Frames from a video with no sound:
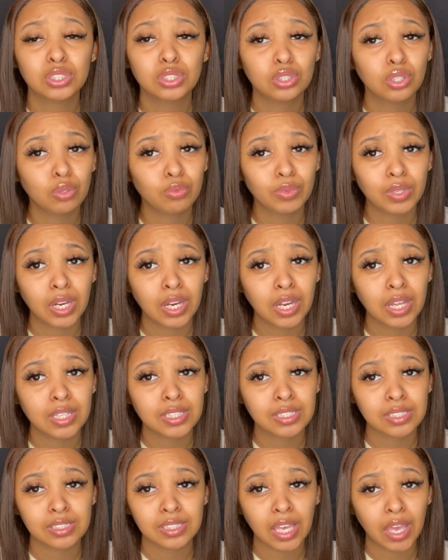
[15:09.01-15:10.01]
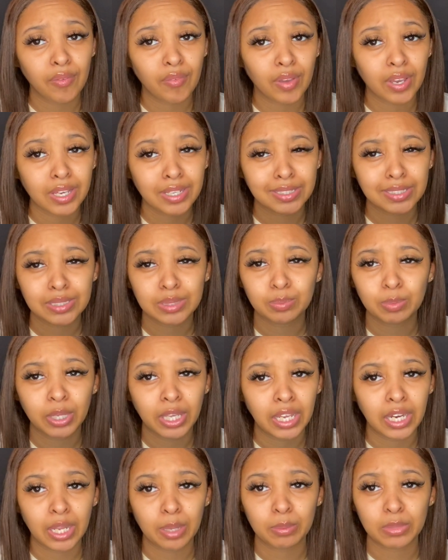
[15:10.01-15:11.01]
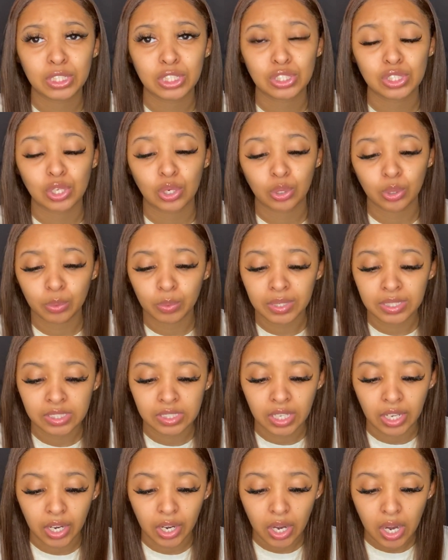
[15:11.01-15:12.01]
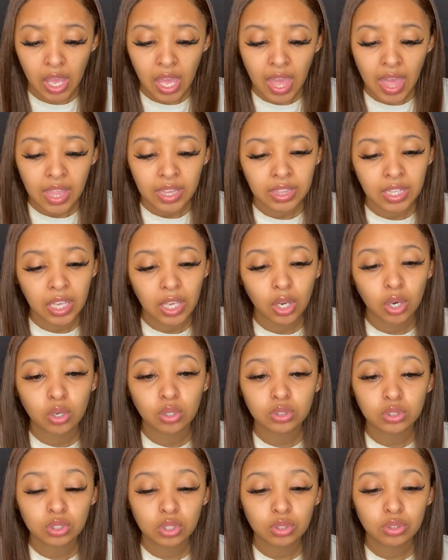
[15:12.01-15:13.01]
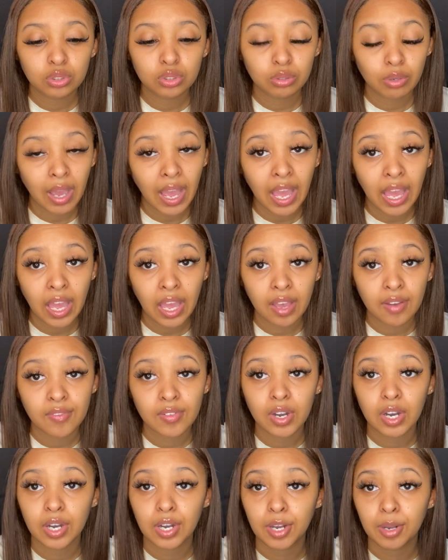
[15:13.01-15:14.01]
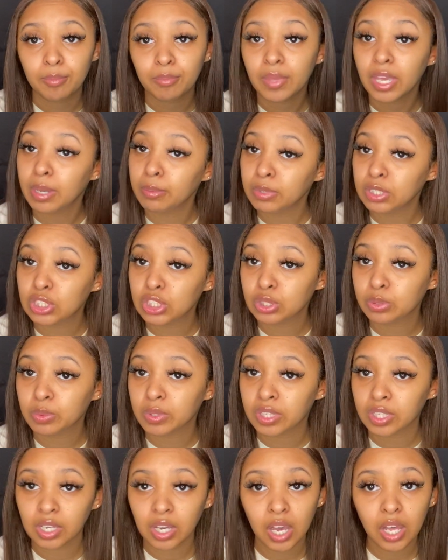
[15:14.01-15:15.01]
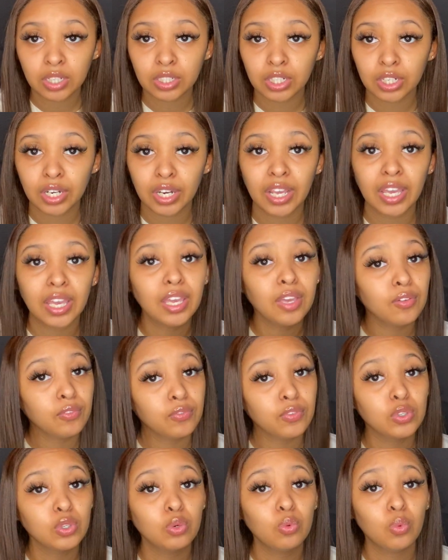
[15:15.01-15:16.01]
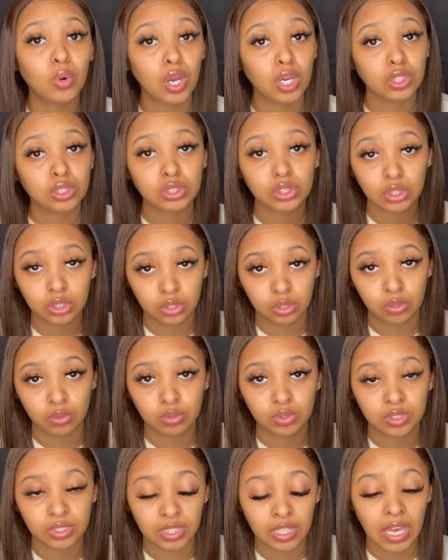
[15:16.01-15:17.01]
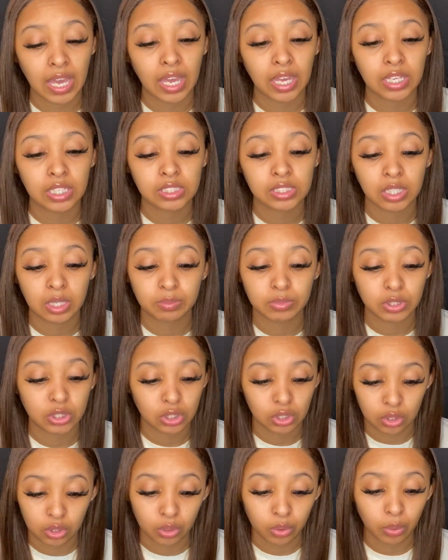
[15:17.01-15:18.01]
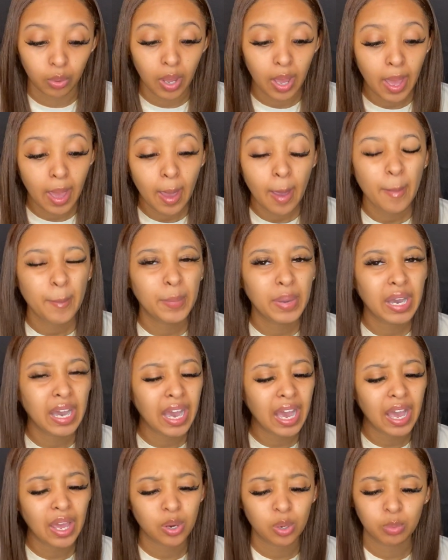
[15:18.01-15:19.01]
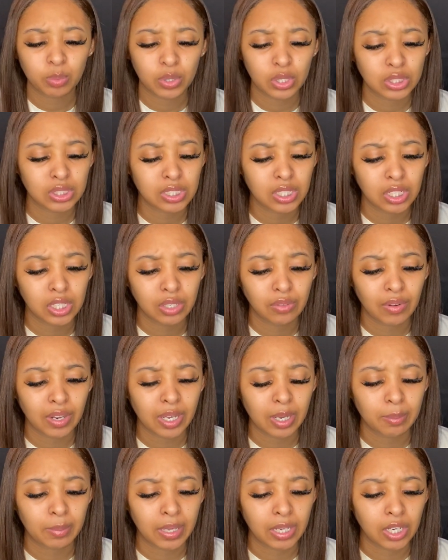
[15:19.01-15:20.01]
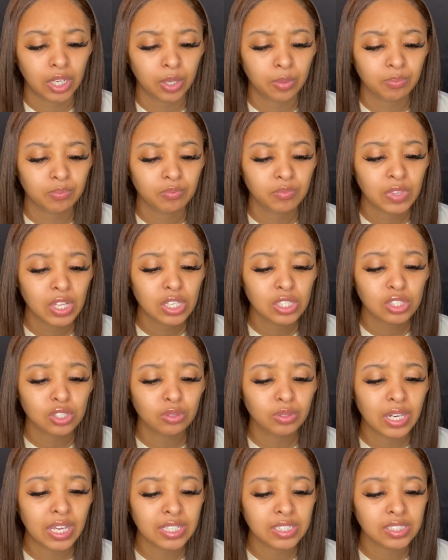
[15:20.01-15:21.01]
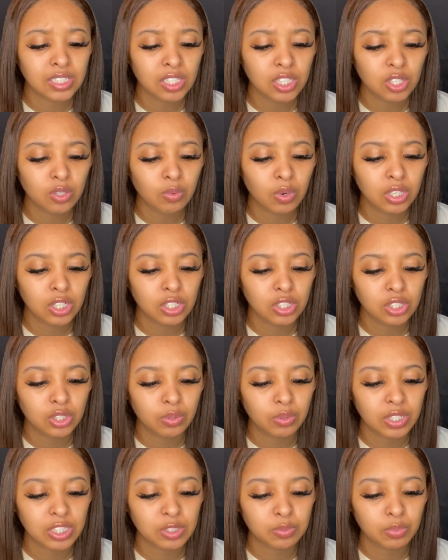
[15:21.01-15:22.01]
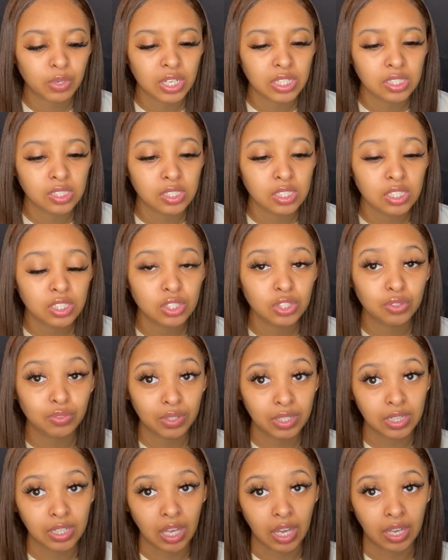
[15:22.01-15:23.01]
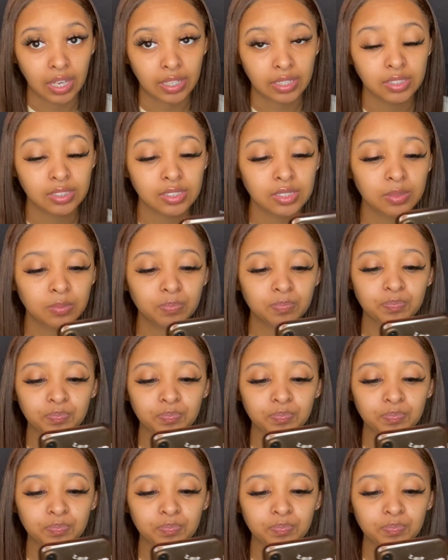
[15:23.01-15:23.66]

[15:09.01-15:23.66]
you don't really need to save it because plain images are always there. They also do have images with color. If you want to use that, it's up to you, but I don't personally recommend it. So next thing you want to do is press these 3 lines